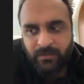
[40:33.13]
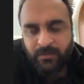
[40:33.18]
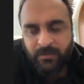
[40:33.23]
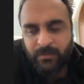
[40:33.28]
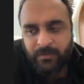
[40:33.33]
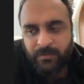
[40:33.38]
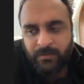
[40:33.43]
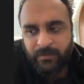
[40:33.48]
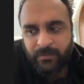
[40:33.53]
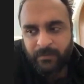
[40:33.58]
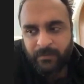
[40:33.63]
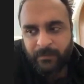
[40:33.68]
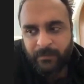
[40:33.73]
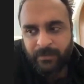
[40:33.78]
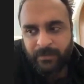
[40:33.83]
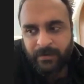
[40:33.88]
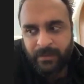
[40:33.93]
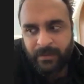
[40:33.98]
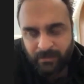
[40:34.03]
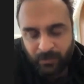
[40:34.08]
to
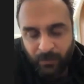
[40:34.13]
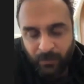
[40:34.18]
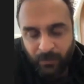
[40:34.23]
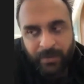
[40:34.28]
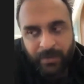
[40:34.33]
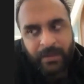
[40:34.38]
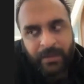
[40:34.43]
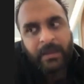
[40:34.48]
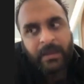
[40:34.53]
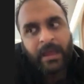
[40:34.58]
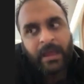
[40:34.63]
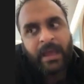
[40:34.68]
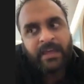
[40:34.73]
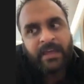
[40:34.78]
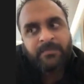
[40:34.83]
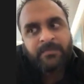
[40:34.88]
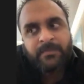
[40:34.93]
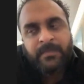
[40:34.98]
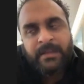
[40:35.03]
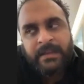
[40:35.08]
rescuing
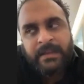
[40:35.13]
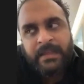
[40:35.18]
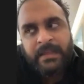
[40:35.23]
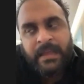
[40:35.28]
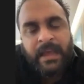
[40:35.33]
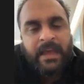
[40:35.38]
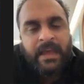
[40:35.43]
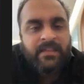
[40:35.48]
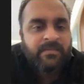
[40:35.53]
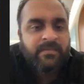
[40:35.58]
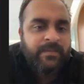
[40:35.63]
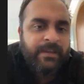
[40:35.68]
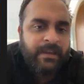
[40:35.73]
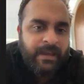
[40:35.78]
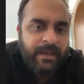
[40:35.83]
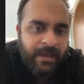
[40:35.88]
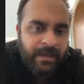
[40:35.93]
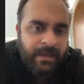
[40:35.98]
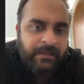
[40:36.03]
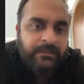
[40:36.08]
as many as we
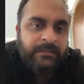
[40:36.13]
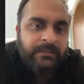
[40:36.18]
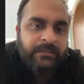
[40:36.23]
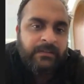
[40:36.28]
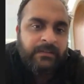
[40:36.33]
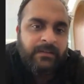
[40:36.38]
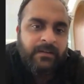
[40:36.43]
can,